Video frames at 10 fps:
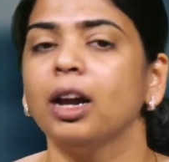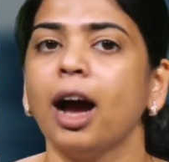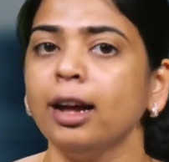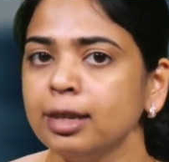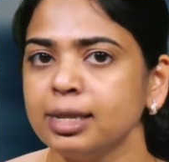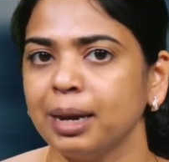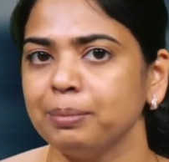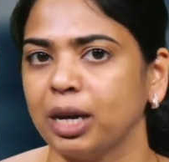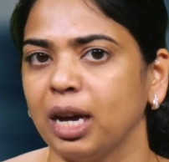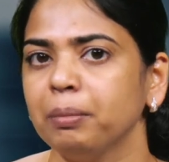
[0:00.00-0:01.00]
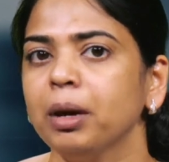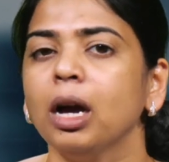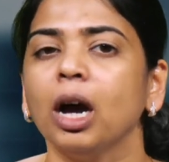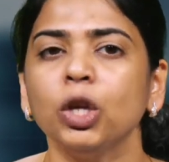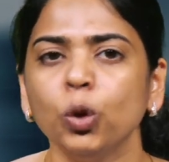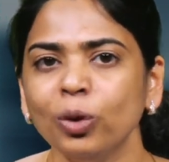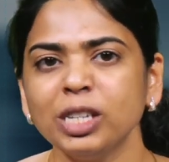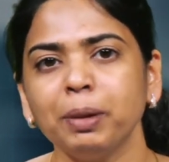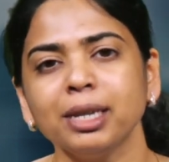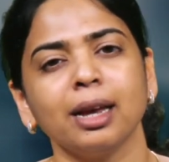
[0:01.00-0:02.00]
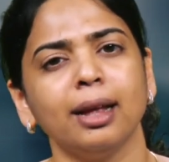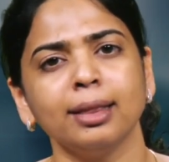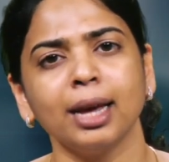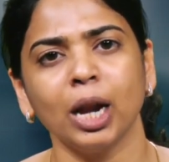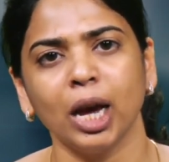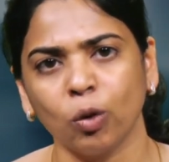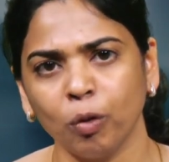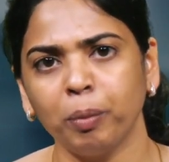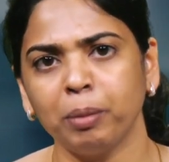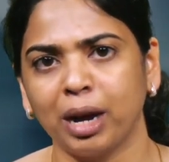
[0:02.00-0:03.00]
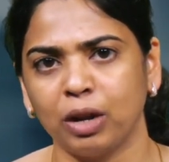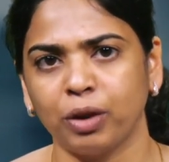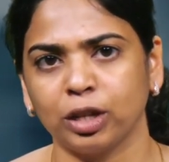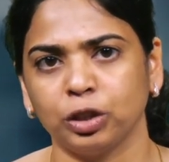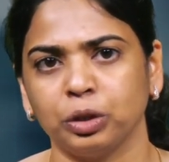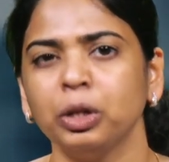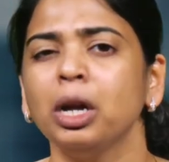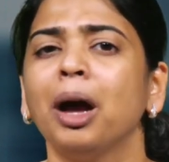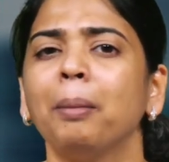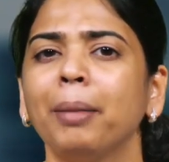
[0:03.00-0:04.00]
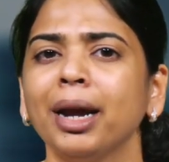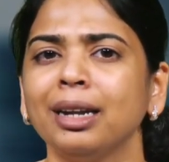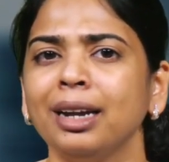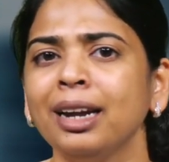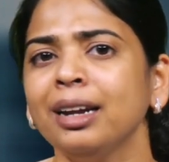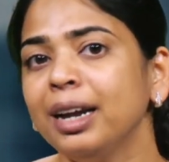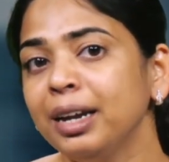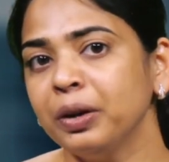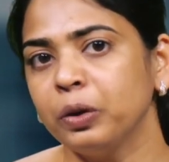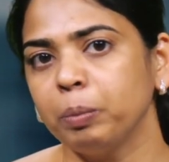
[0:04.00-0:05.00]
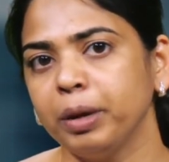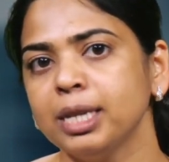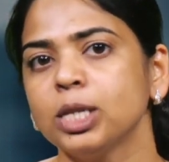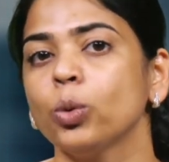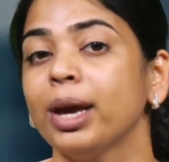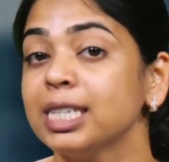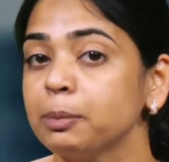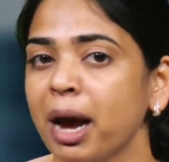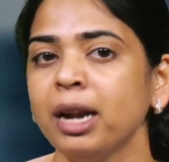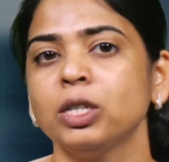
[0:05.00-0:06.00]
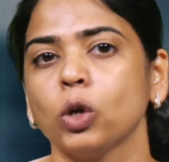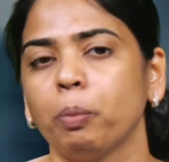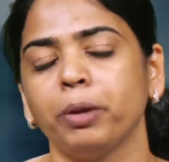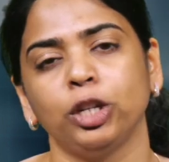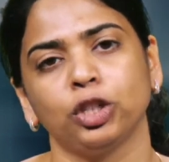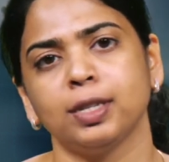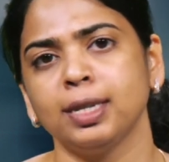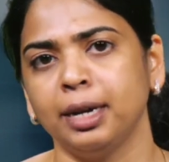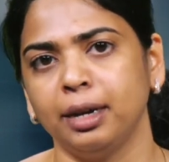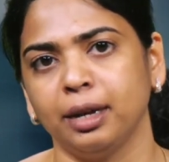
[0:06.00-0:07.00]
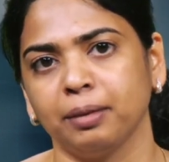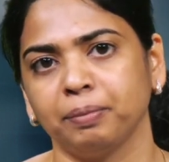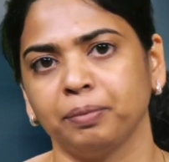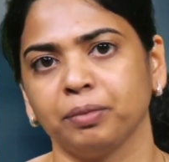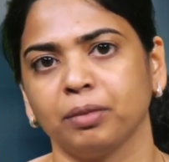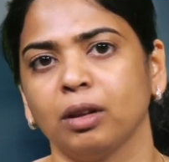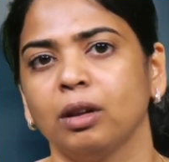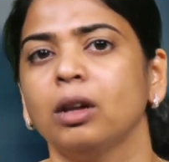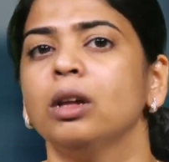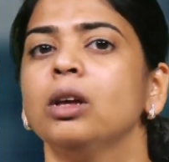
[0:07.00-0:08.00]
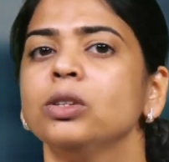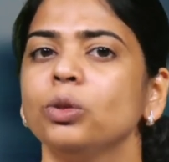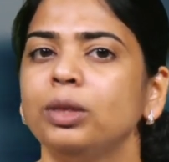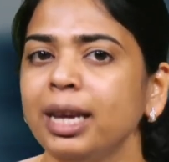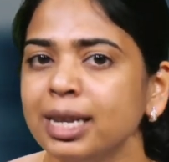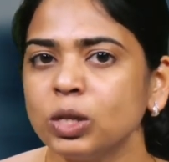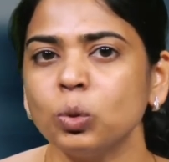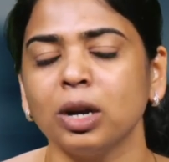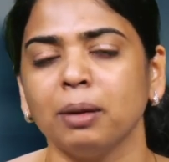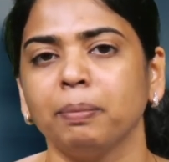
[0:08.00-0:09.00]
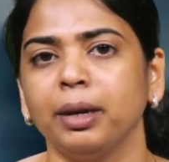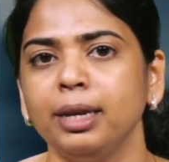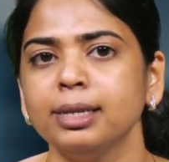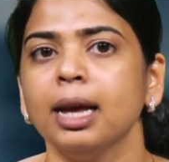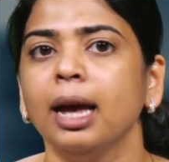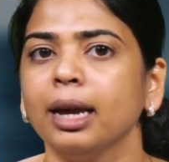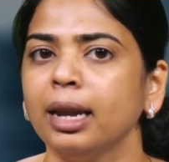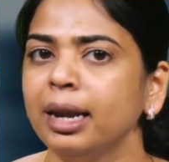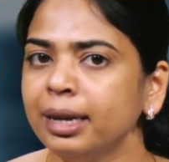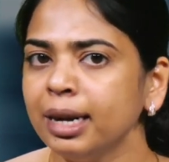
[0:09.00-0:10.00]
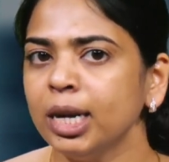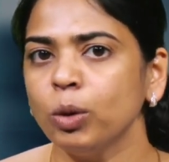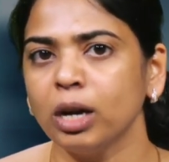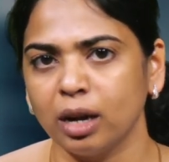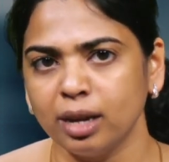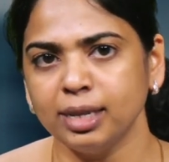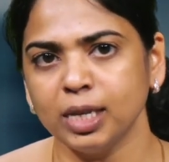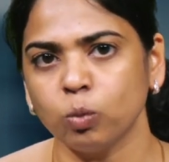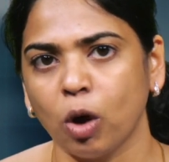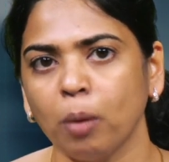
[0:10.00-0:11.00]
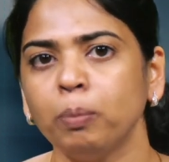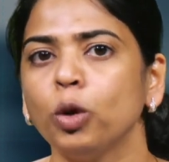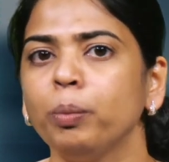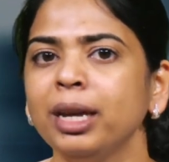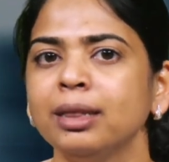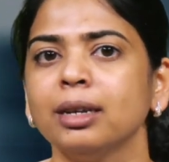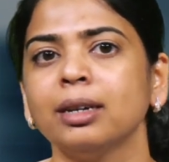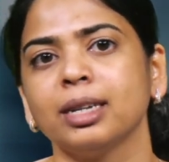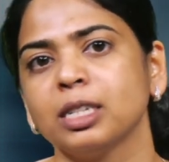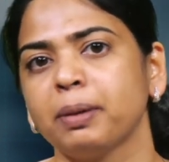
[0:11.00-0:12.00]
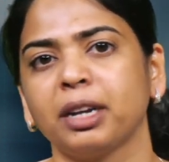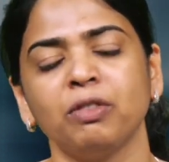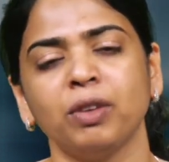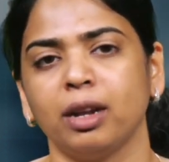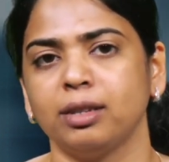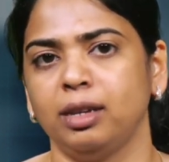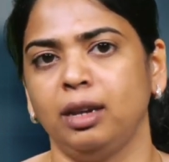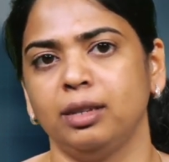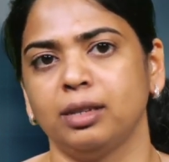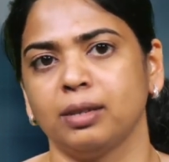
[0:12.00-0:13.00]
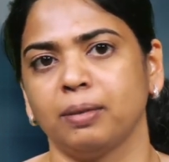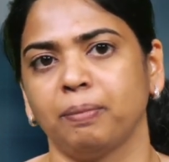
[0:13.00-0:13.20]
At the same time, a US based healthcare equipment manufacturer might need Indian rupees to expand its operations in India. So these two companies can enter into a currency swap to meet their respective currency needs.